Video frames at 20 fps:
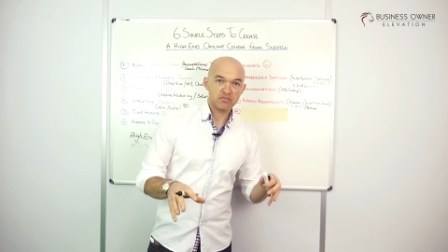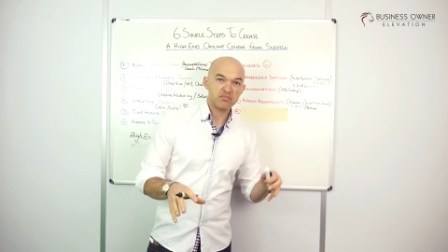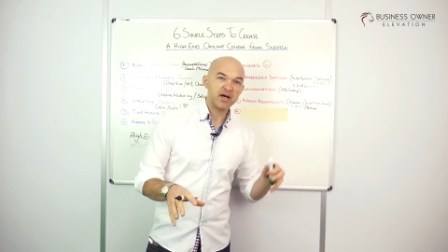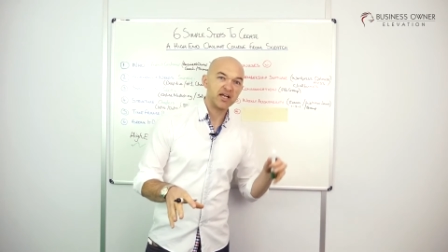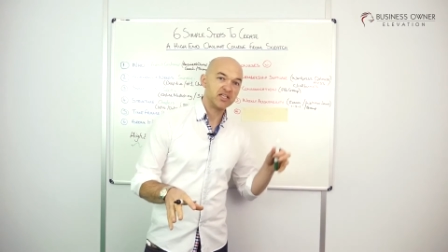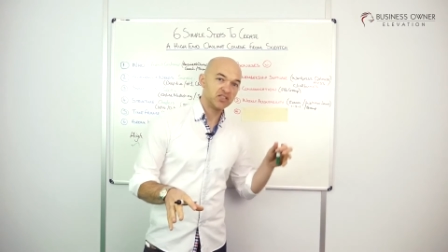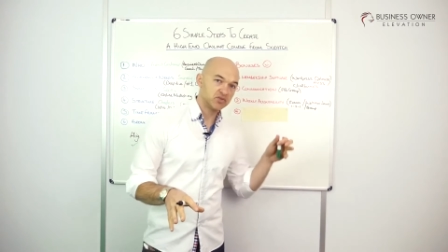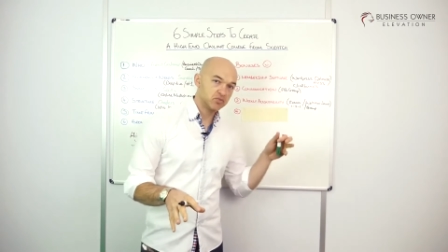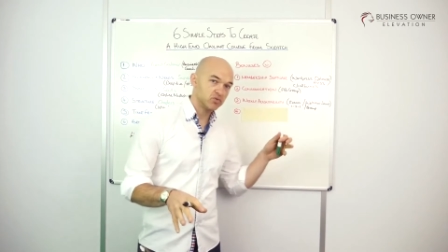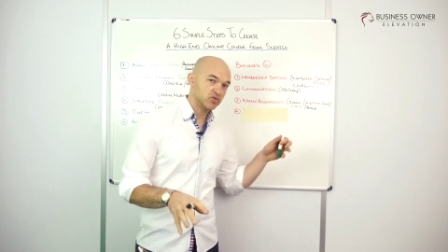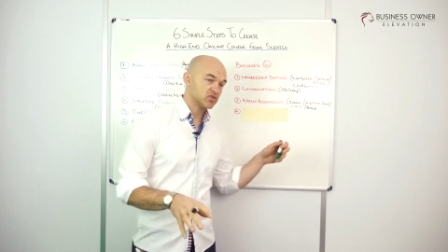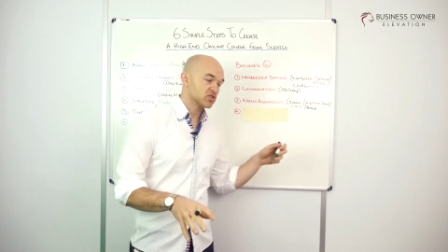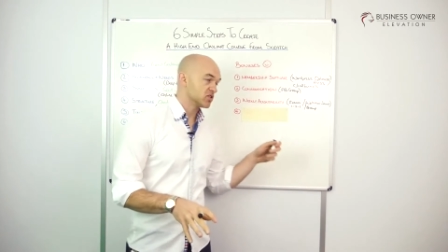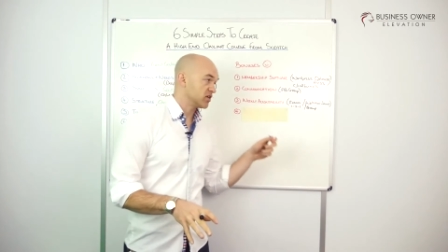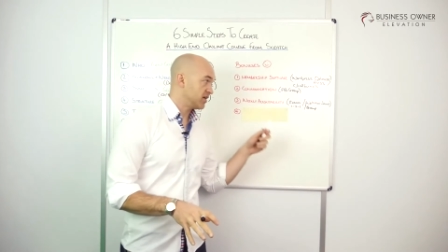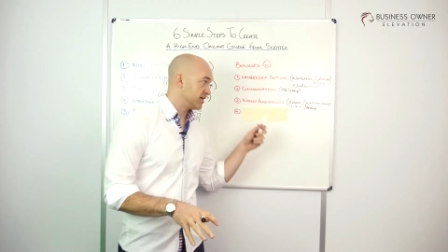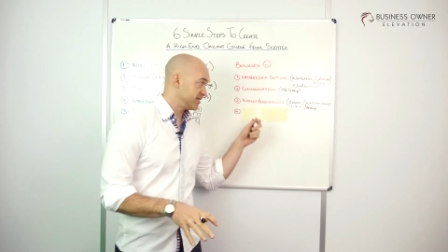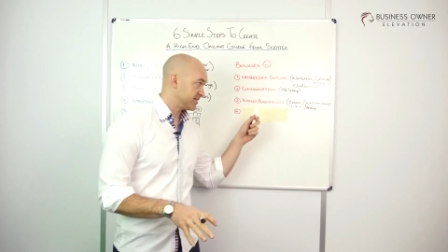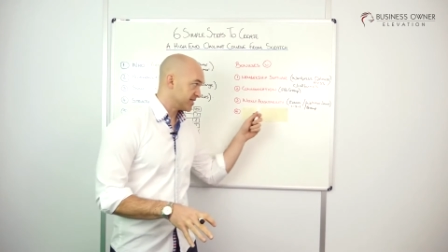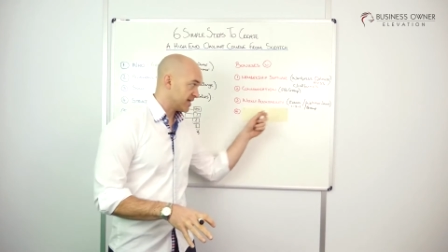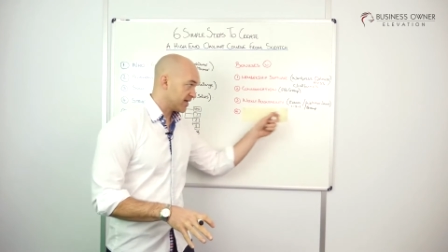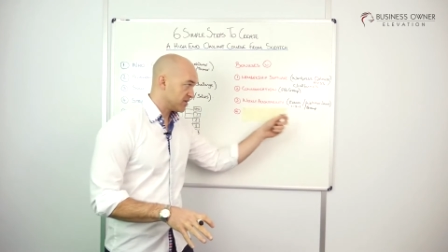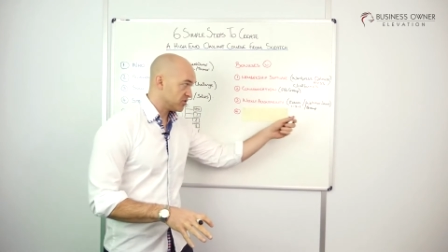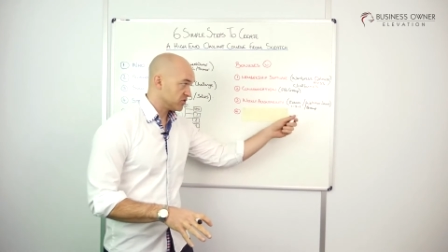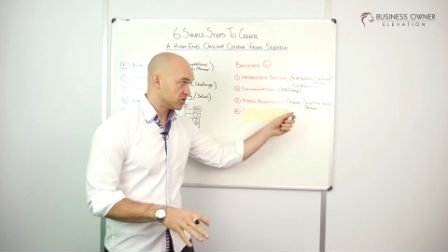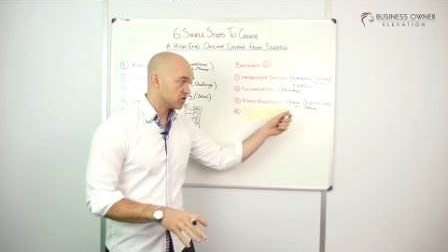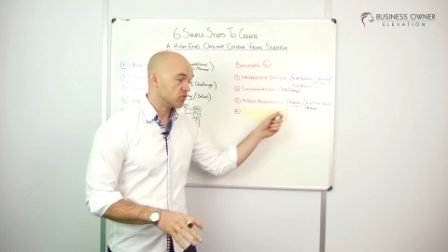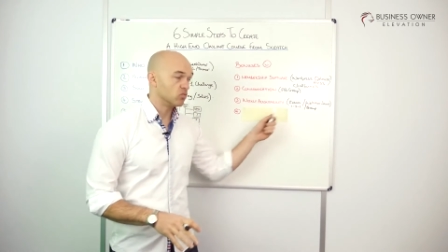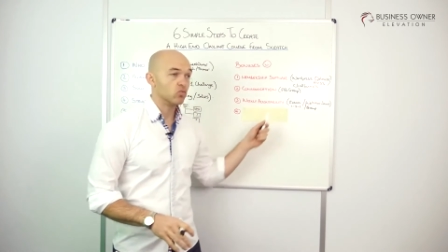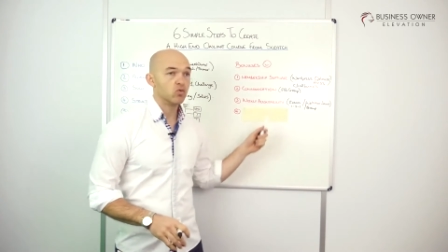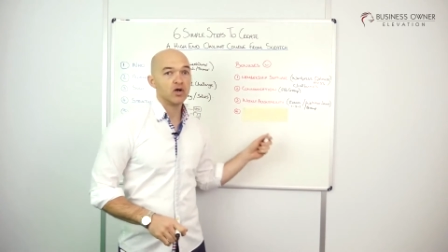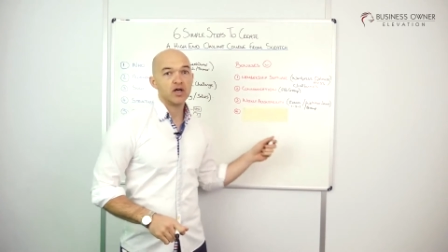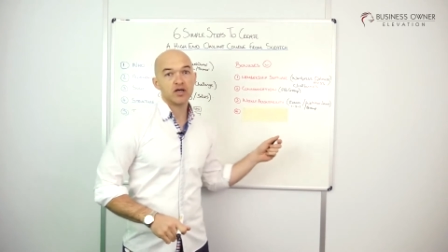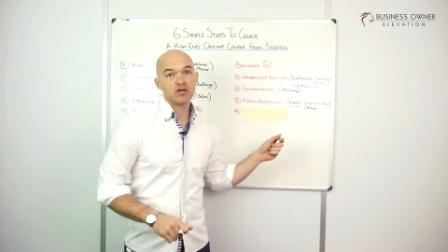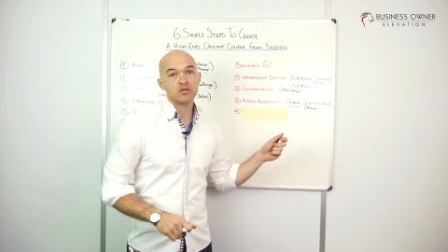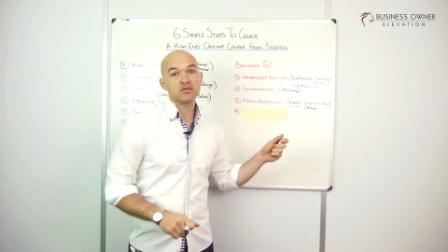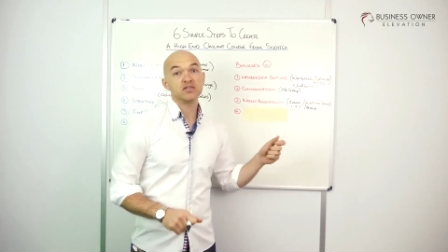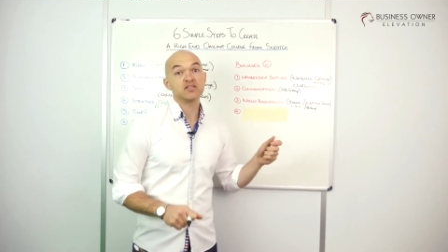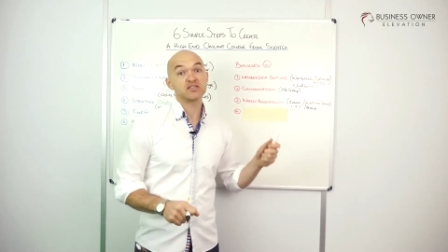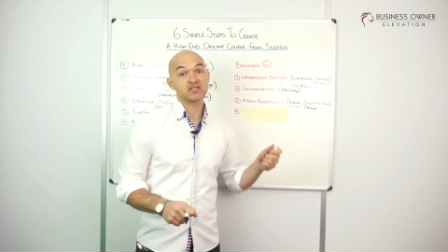a manageable size that you can
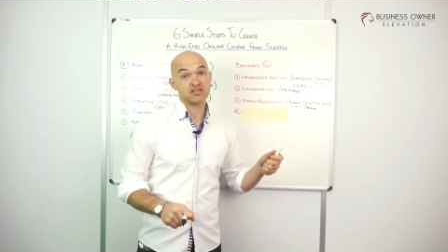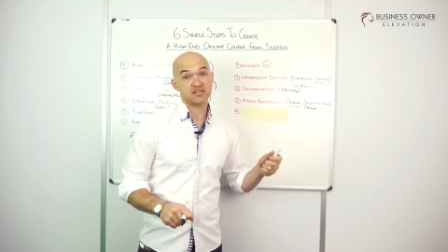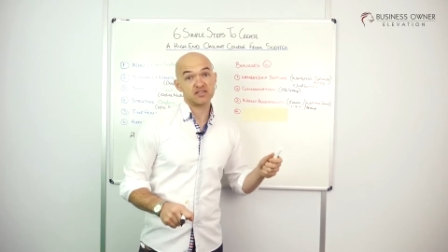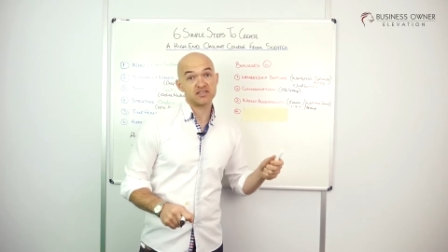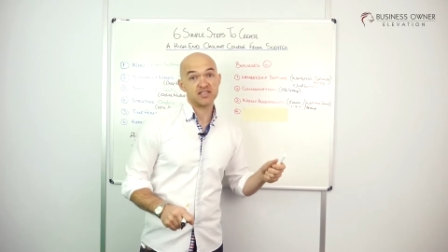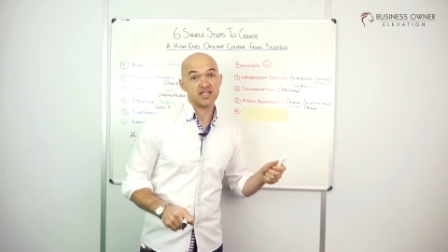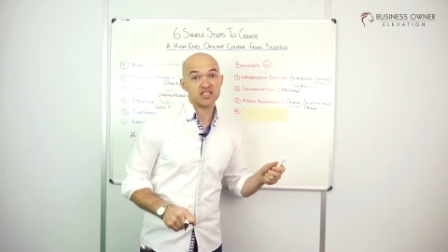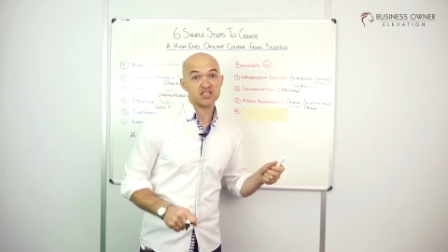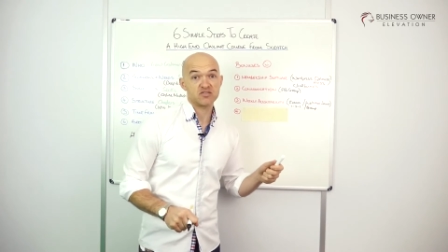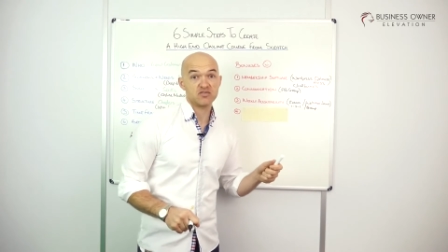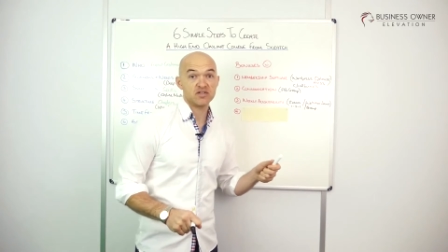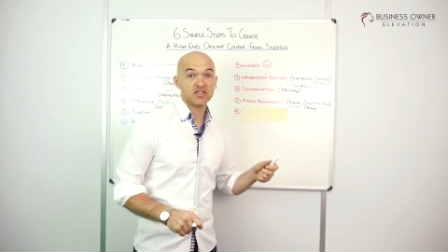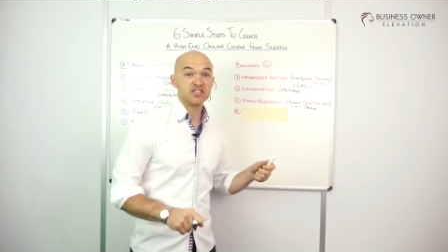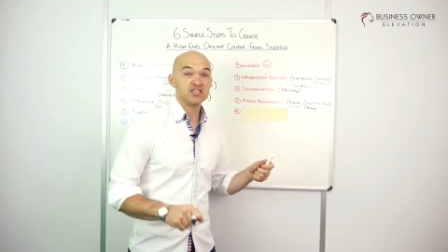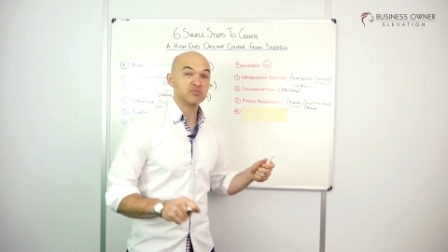work with successfully,